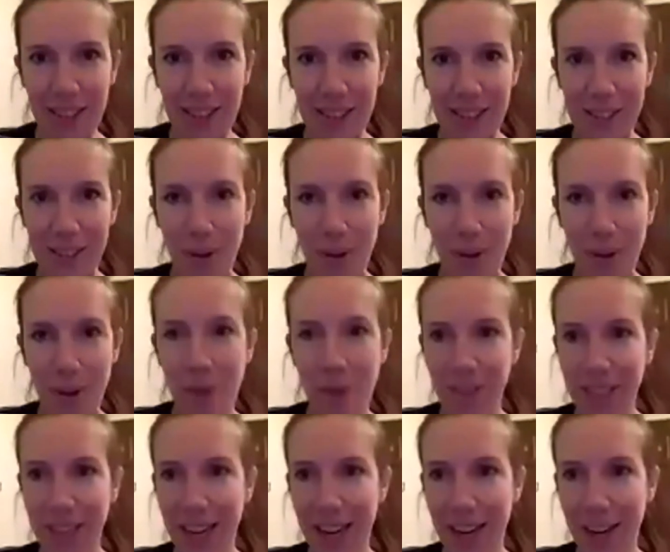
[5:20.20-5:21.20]
So hopefully
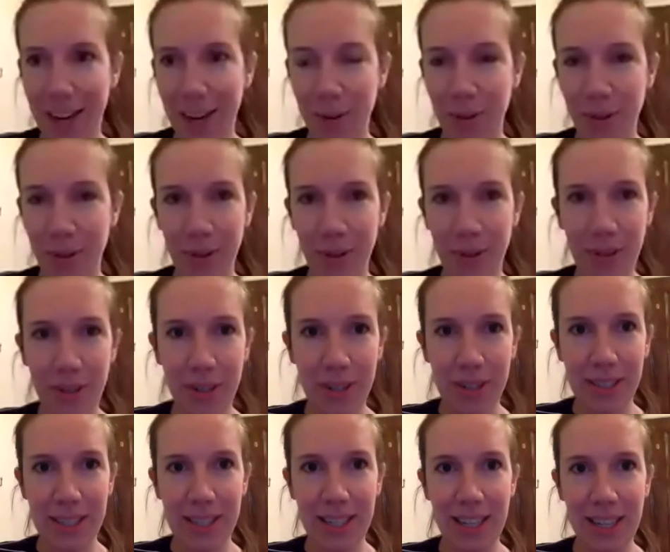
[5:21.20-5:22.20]
now you can
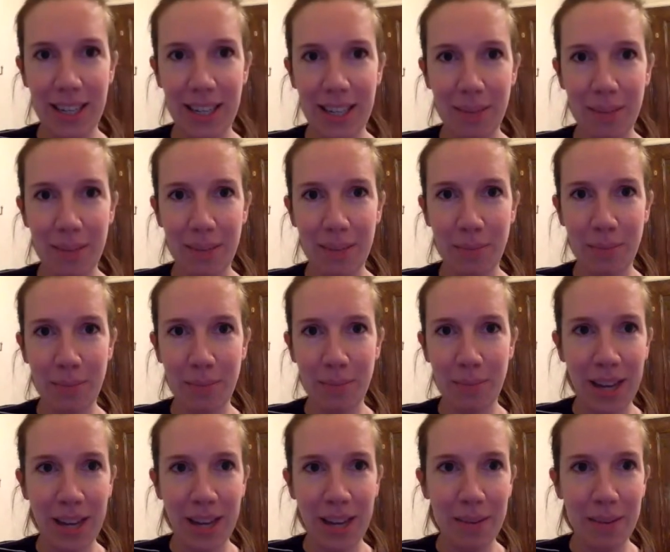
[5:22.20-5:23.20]
see my
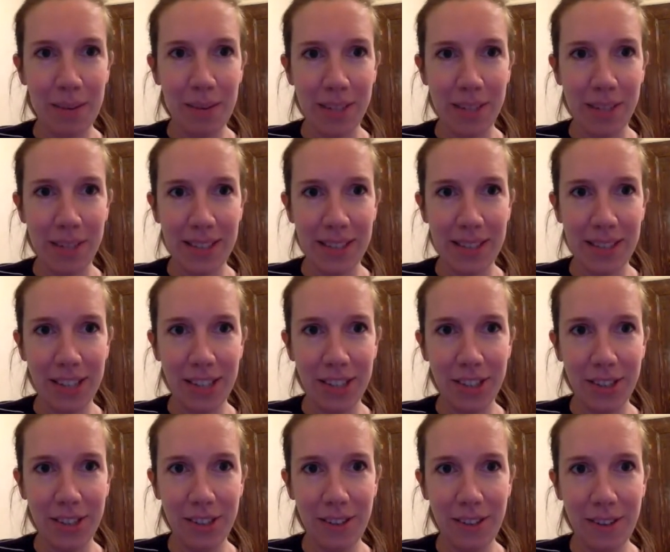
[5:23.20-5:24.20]
presentation.
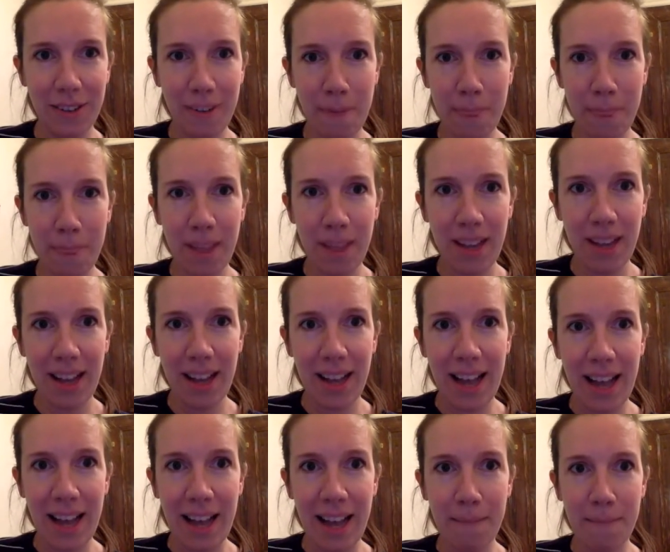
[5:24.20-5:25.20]

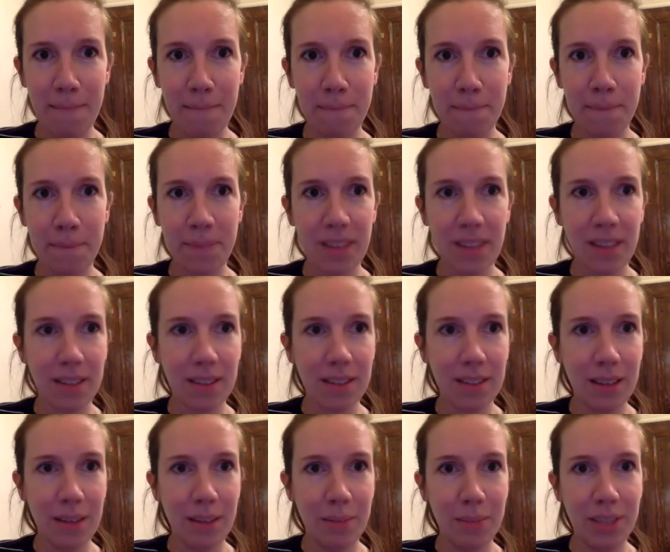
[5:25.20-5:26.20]
Um,
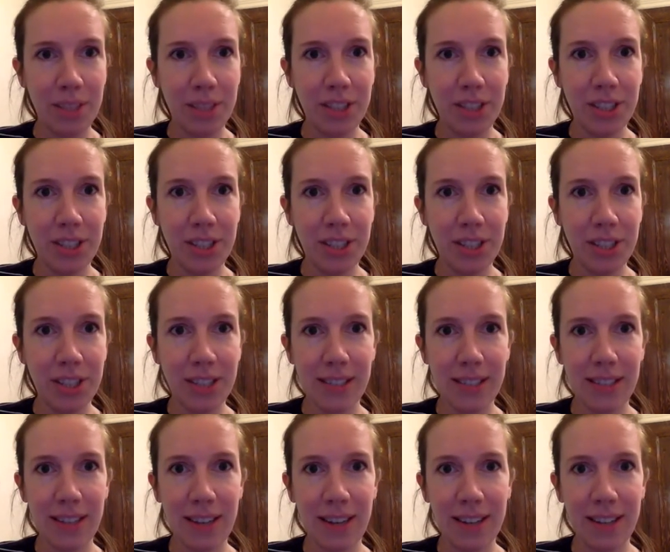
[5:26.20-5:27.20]
let me just
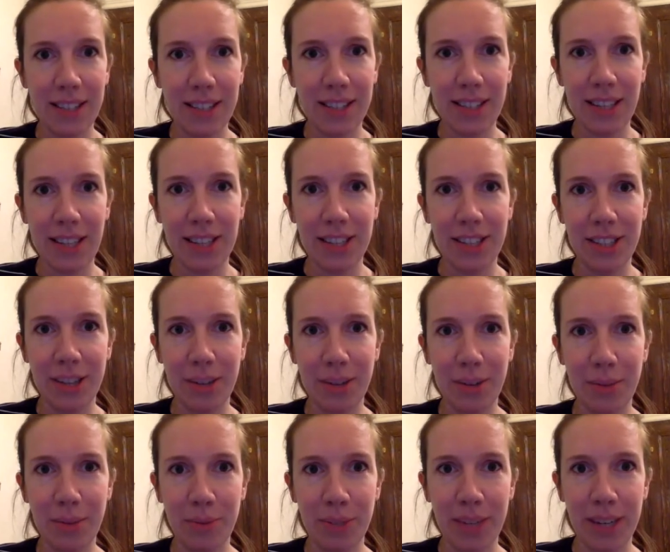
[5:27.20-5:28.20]
start this slideshow
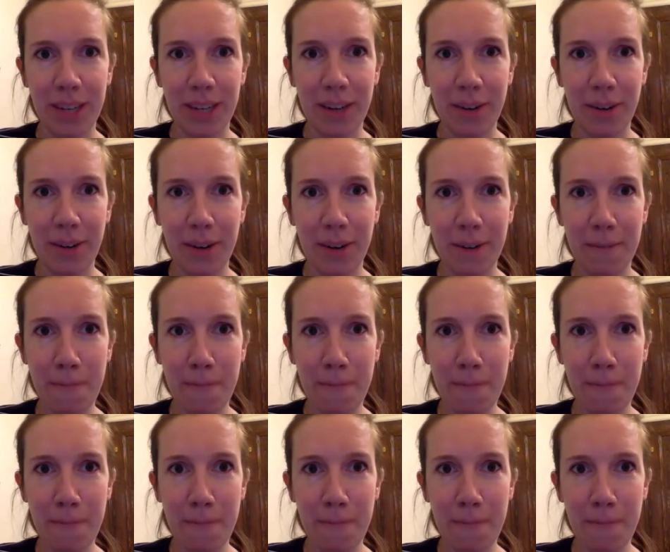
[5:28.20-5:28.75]
and we'll get going.